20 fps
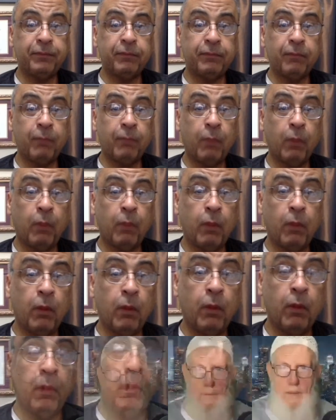By the
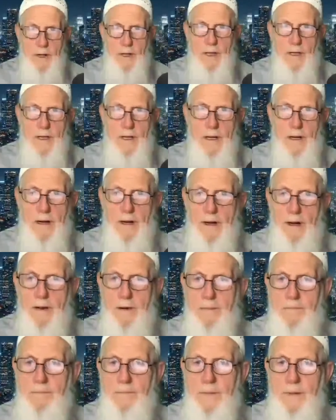way,
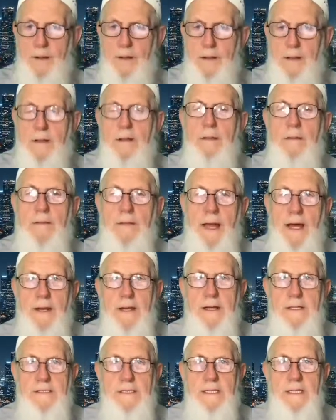that doesn't
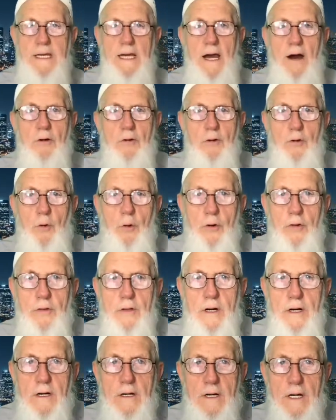count toward the
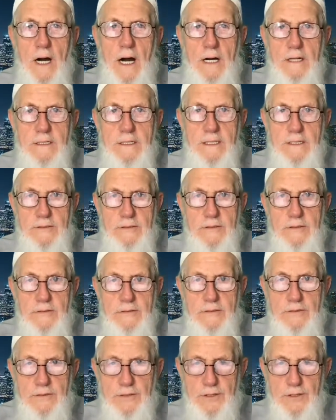contest, sir.